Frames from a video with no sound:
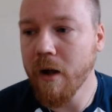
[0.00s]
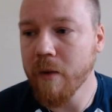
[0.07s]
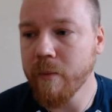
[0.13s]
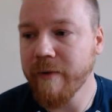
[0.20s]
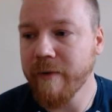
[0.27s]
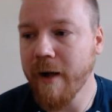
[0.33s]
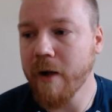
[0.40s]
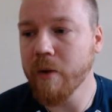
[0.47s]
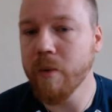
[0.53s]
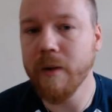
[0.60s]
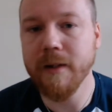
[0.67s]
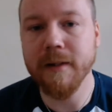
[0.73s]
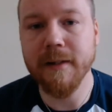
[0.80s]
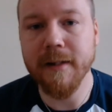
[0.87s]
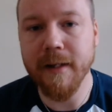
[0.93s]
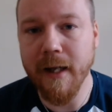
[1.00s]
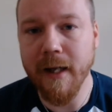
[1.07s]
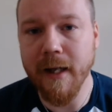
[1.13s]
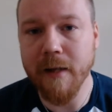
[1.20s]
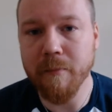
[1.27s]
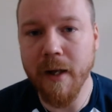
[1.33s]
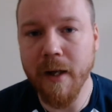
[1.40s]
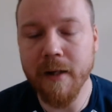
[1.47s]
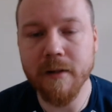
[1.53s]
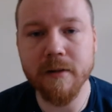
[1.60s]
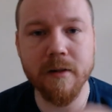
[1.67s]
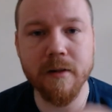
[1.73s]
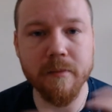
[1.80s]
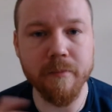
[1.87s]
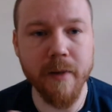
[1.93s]
with how quickly they came
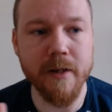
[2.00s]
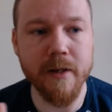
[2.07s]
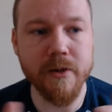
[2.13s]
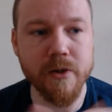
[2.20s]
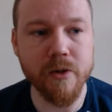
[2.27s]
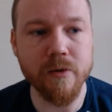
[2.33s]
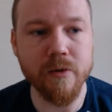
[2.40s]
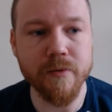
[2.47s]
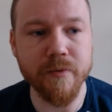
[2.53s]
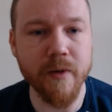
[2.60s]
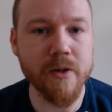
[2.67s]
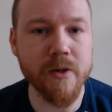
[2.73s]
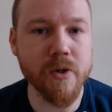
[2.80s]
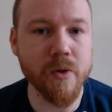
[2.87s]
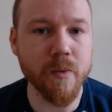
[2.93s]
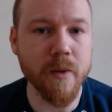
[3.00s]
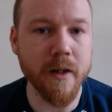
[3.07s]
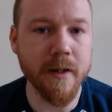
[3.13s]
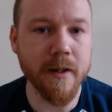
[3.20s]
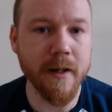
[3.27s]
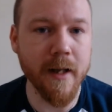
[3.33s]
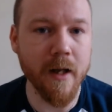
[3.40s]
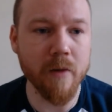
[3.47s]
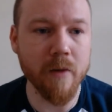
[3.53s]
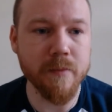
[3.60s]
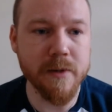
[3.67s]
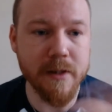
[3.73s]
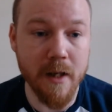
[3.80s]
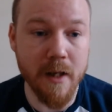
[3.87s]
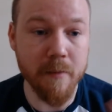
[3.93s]
back compared to friends who work in care
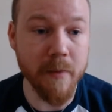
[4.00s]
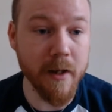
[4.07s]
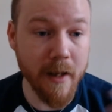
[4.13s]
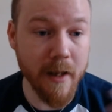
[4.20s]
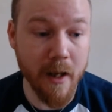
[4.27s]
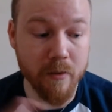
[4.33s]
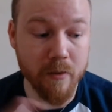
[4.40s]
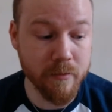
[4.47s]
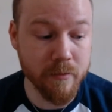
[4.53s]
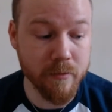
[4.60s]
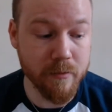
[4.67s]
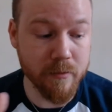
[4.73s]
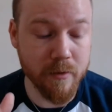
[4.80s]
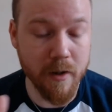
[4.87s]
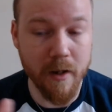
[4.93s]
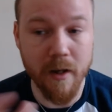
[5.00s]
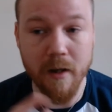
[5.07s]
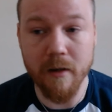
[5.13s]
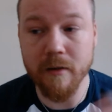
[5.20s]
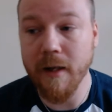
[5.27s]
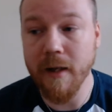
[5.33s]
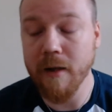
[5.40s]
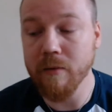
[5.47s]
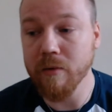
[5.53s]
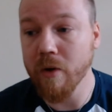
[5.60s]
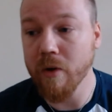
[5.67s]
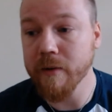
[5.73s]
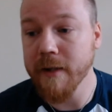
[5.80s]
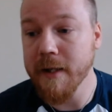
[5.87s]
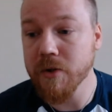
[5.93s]
homes near me and how
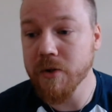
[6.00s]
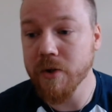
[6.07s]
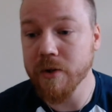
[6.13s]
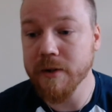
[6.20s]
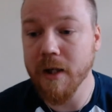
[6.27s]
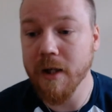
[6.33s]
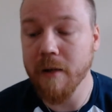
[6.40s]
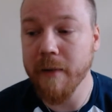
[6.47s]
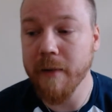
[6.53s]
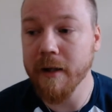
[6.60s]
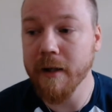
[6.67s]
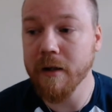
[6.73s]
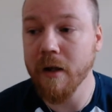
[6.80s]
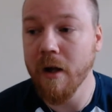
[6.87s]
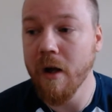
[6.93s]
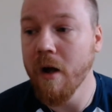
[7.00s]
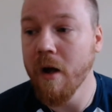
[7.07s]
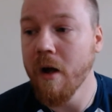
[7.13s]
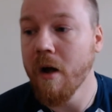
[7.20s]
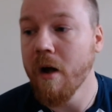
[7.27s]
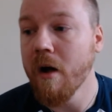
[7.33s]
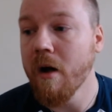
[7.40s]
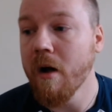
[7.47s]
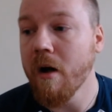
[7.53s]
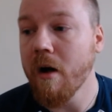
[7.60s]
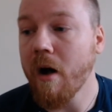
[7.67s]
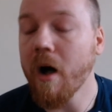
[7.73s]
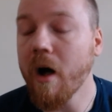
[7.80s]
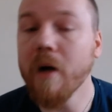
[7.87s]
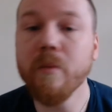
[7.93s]
long theirs took to come back,
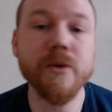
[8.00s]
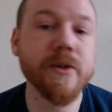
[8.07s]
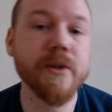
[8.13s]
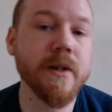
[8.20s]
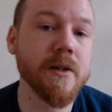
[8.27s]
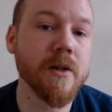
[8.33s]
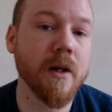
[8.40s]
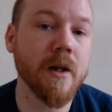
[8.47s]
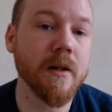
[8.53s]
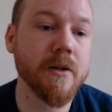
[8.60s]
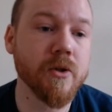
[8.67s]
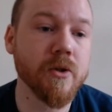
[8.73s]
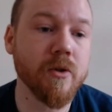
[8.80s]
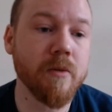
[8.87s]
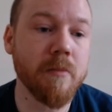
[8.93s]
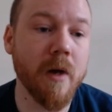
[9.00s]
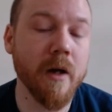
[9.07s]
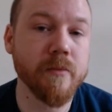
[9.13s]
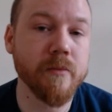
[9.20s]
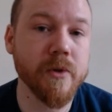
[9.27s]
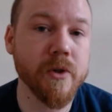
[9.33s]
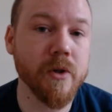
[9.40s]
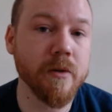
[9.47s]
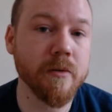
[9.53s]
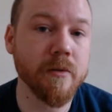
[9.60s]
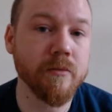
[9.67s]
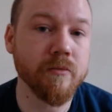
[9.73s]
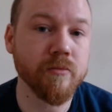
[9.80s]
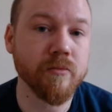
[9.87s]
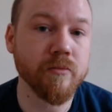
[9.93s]
I wasn't entirely sure mine was
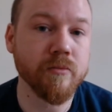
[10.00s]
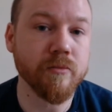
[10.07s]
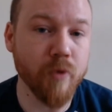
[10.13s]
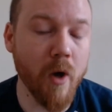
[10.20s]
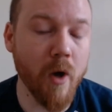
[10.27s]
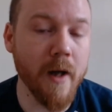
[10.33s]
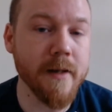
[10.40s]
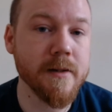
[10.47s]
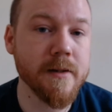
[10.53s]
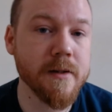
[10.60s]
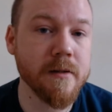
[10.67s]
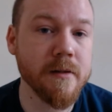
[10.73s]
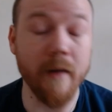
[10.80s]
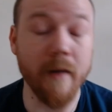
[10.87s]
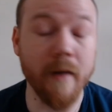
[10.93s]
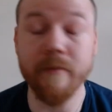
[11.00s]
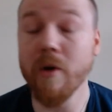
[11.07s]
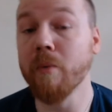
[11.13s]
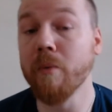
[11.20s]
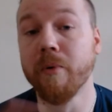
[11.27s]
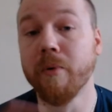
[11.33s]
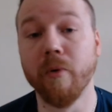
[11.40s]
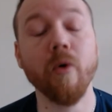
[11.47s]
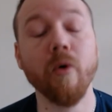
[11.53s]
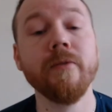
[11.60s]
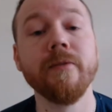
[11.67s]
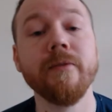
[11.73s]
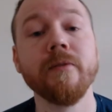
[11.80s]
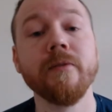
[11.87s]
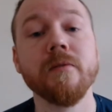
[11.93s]
doing right. Now, I have no
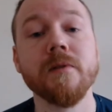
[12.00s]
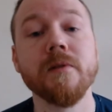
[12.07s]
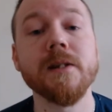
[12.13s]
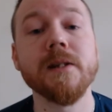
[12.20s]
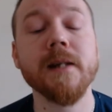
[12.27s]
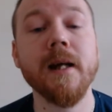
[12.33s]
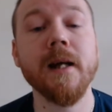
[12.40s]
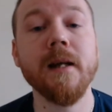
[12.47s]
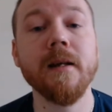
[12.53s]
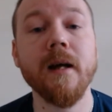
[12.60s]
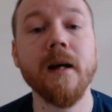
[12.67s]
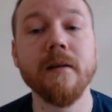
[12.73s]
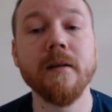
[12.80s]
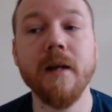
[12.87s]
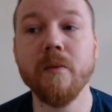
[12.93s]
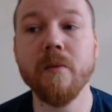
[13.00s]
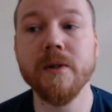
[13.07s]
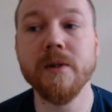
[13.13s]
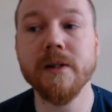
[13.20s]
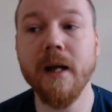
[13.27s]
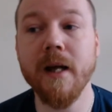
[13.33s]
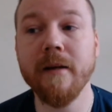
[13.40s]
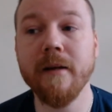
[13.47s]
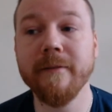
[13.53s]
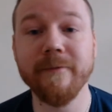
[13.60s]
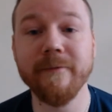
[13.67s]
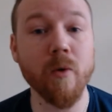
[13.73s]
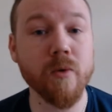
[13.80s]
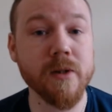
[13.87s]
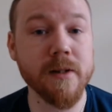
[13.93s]
proof to say that it was a
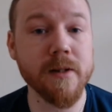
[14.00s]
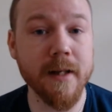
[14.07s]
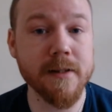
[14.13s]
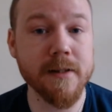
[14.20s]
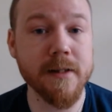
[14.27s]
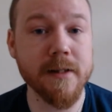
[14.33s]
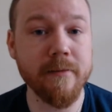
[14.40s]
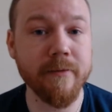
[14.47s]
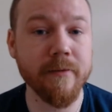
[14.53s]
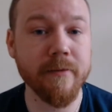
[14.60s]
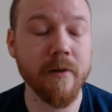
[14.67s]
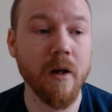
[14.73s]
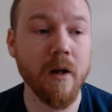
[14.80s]
false negative,